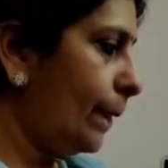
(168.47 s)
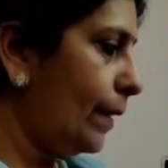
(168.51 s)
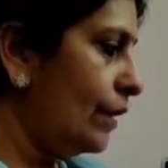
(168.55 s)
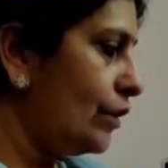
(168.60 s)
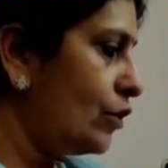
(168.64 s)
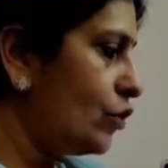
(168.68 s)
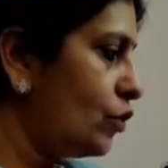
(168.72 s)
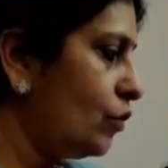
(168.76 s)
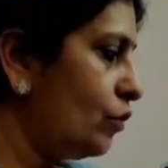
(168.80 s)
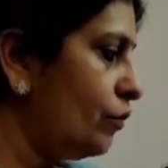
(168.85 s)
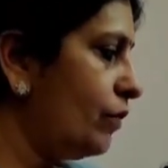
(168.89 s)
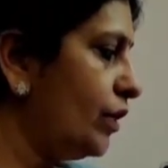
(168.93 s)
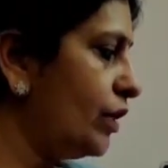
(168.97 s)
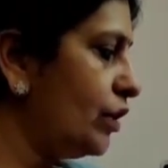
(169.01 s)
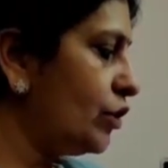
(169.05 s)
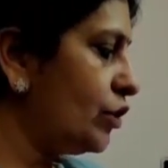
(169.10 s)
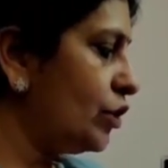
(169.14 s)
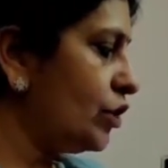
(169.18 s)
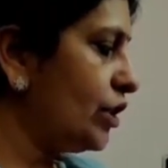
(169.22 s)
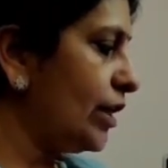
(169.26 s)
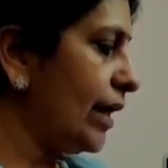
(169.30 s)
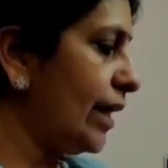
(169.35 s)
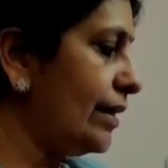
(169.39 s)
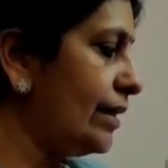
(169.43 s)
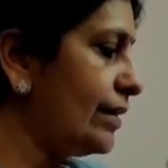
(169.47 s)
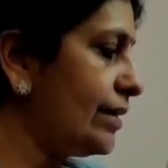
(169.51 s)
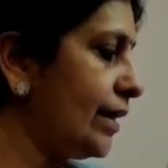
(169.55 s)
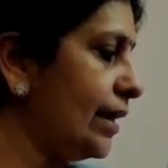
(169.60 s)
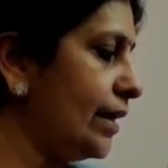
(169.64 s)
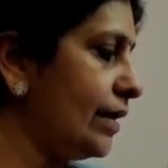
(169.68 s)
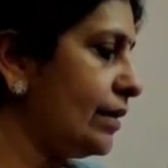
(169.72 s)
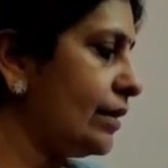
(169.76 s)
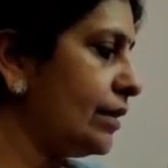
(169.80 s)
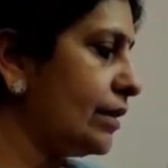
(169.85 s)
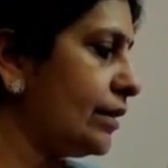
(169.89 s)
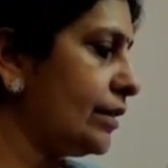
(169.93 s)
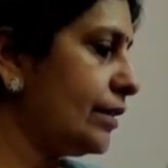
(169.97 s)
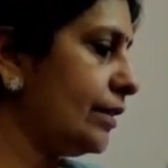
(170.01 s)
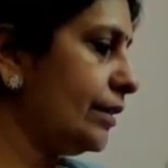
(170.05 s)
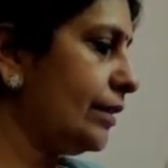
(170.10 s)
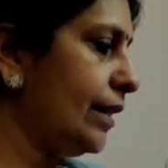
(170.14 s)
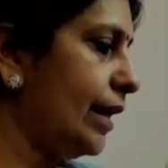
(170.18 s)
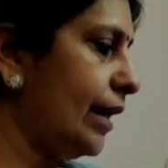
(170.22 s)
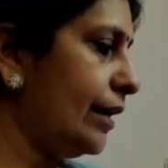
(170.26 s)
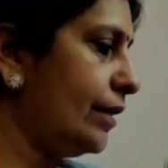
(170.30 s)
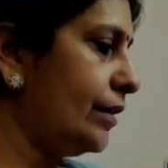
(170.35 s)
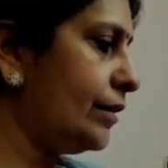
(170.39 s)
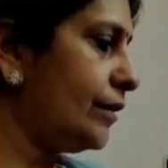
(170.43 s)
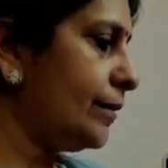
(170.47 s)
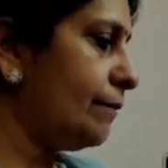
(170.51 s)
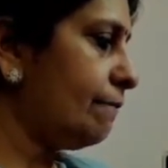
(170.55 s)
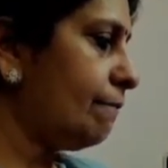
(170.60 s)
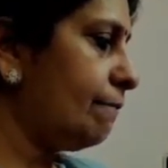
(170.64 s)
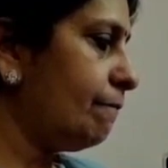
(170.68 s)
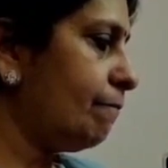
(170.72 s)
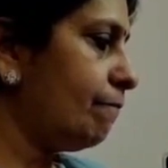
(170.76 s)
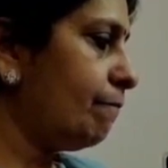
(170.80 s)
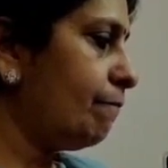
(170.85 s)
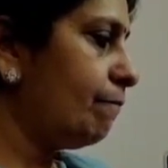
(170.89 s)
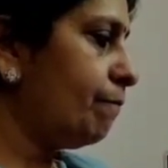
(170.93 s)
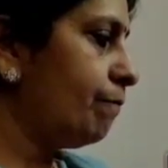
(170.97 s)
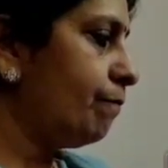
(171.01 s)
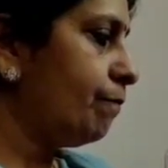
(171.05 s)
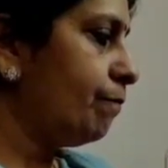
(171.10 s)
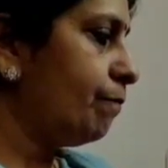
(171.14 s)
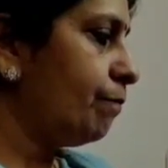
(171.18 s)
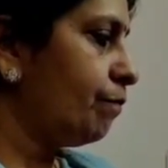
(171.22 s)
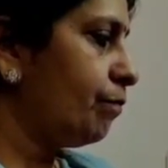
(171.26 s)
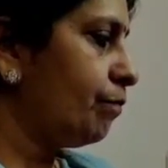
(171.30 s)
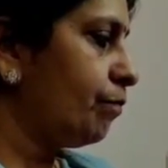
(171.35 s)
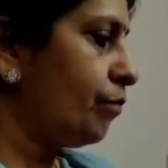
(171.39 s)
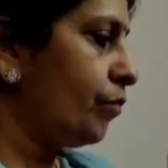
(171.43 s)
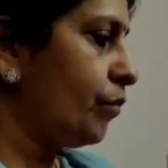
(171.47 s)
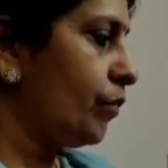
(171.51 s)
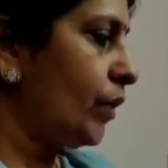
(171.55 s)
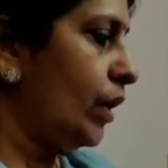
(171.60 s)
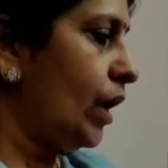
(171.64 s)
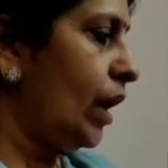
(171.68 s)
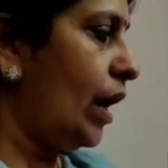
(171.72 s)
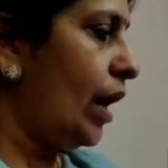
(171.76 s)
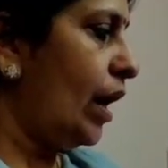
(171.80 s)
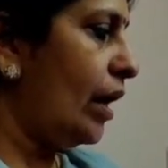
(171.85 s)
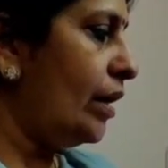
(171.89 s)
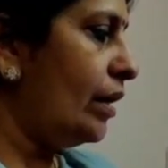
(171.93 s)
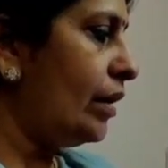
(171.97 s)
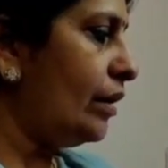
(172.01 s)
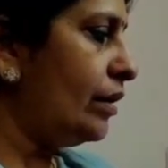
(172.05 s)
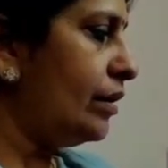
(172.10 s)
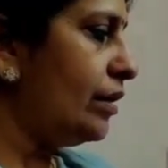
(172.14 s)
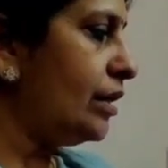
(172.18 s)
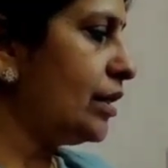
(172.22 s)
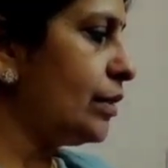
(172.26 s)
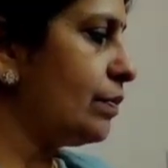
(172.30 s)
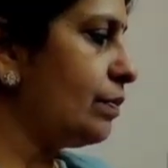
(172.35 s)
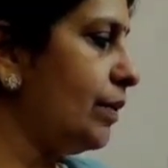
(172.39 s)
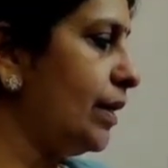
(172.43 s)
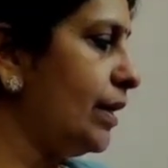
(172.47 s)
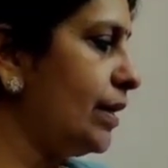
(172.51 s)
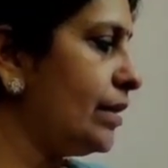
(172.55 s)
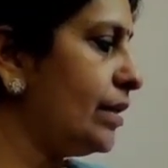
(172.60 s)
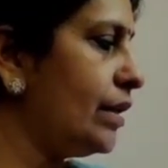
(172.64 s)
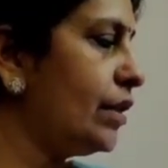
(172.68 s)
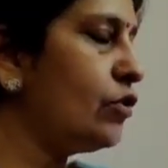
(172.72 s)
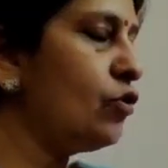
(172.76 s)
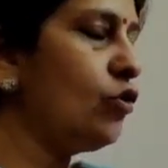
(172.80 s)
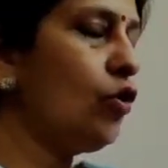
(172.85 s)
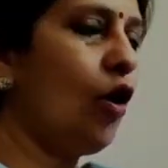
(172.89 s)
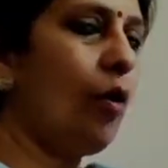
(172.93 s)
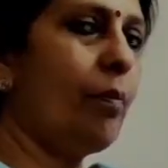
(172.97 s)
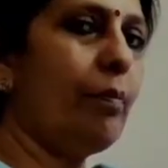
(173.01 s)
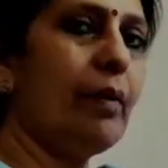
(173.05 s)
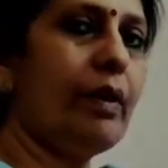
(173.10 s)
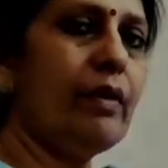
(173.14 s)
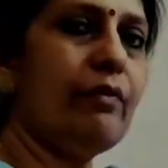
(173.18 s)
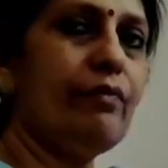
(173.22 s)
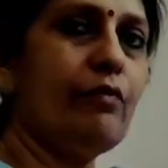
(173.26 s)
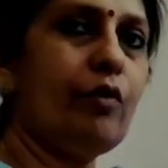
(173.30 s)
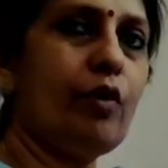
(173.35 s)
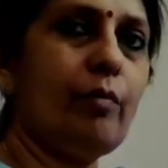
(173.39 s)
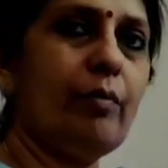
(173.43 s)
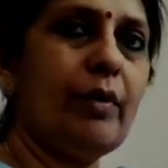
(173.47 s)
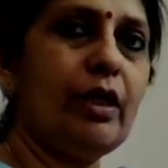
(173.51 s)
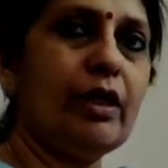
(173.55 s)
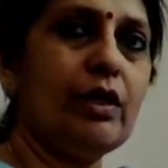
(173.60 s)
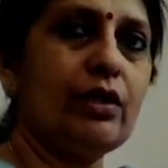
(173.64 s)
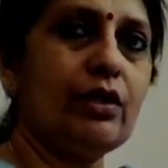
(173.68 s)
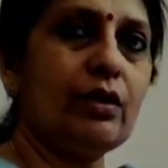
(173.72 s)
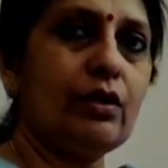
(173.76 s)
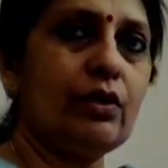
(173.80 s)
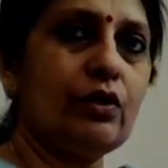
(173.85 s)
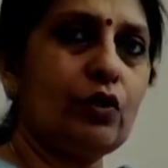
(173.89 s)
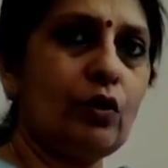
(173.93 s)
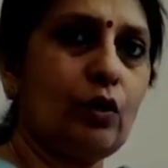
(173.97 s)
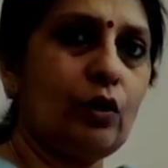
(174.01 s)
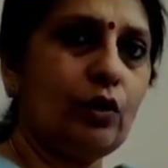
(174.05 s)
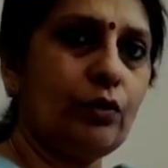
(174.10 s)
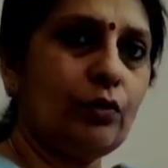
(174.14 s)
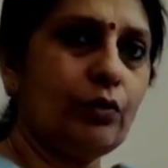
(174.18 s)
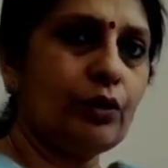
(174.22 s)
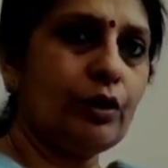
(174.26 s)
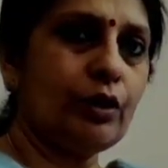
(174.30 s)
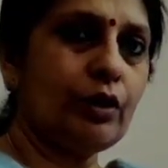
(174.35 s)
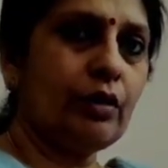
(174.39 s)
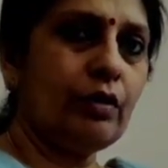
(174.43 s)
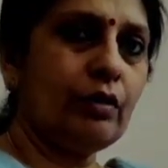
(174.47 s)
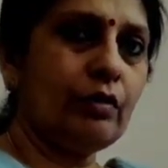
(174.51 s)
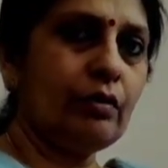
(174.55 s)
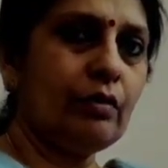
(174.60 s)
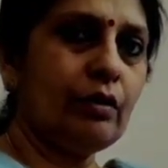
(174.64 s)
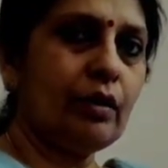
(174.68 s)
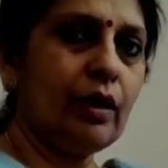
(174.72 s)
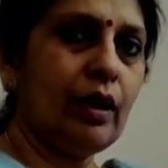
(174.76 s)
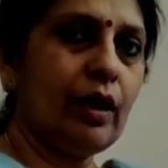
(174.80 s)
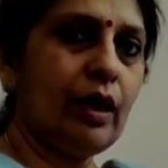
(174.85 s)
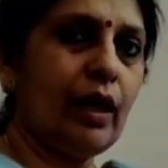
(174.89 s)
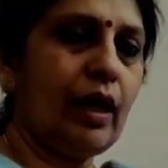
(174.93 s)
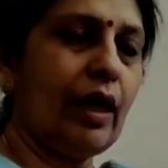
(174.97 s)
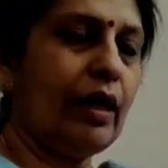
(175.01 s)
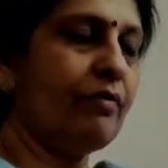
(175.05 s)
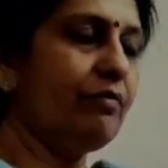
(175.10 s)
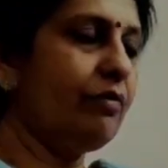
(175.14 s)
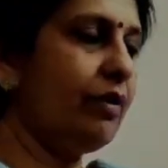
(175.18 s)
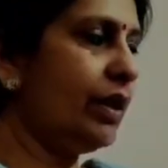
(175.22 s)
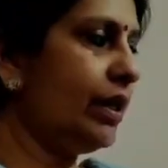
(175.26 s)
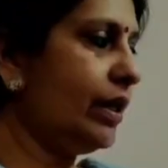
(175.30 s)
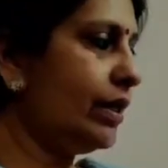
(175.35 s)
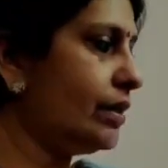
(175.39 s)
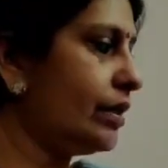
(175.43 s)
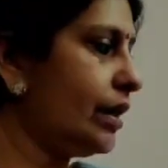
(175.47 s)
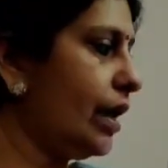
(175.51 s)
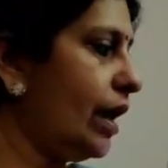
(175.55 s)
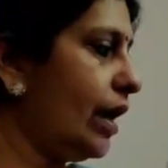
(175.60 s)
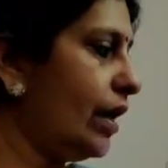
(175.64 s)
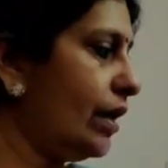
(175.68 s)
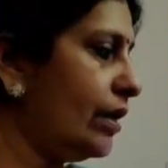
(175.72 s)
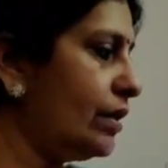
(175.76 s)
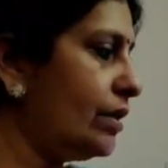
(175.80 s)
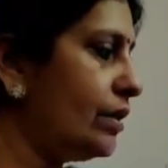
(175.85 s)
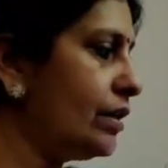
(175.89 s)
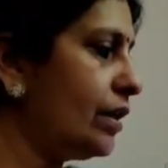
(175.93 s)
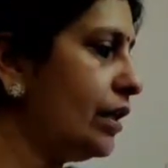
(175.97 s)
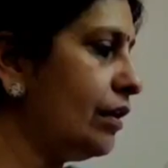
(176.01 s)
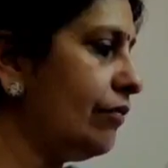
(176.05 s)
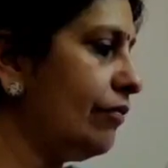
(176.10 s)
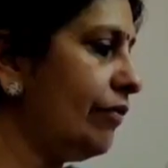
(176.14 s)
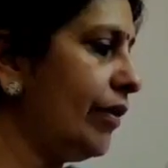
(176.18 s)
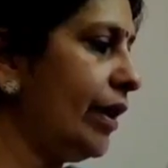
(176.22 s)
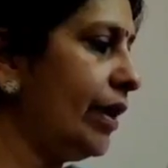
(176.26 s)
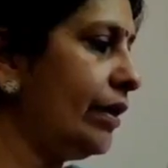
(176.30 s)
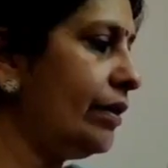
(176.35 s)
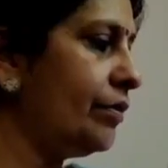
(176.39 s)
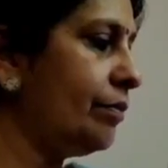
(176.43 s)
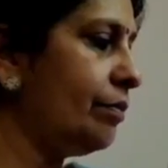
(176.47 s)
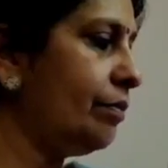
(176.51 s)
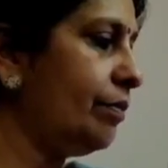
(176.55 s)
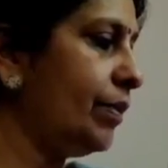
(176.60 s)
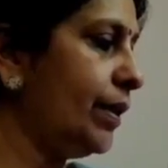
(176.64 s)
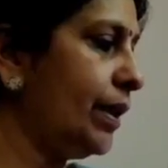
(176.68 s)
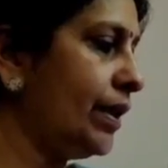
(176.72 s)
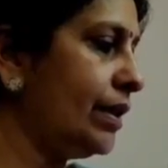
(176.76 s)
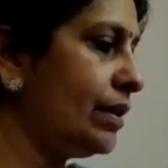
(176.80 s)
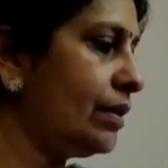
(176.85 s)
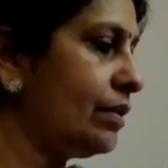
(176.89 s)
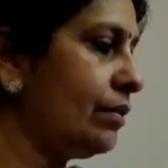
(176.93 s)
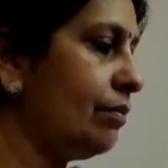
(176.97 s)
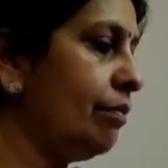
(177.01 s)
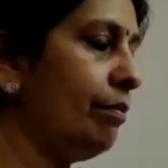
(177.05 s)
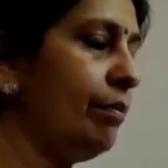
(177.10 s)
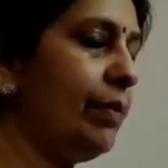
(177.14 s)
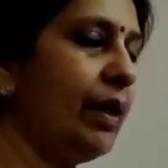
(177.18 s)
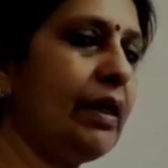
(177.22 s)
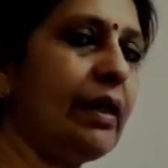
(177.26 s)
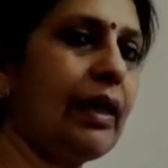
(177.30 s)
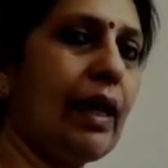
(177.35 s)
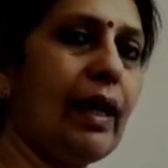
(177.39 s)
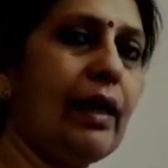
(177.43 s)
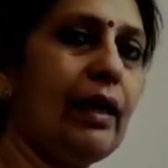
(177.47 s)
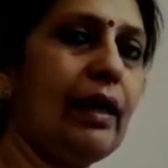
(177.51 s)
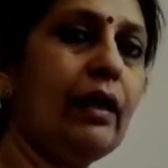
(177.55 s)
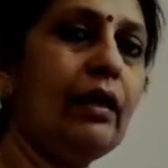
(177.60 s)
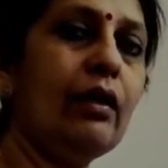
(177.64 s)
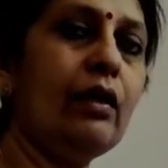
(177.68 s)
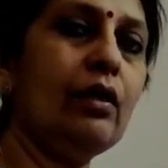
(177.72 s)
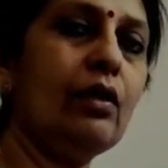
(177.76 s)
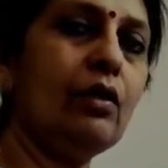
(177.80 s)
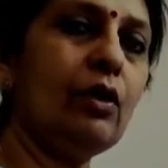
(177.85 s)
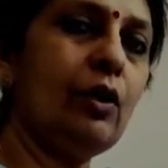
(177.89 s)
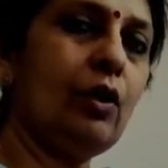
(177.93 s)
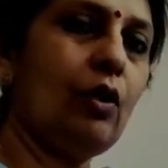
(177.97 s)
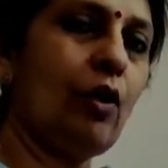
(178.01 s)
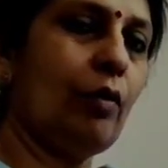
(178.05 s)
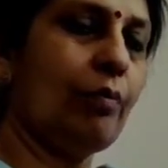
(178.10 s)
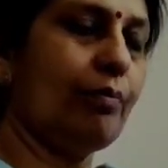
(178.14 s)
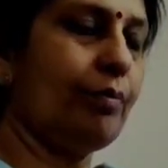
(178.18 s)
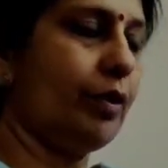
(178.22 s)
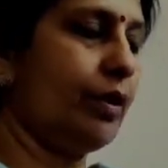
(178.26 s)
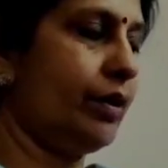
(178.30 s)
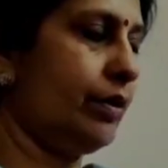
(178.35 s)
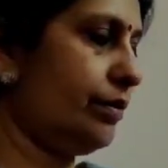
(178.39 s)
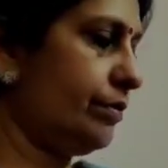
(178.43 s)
So which tells us that iron displaces copper from its solution and we get iron sulfate plus metallic copper.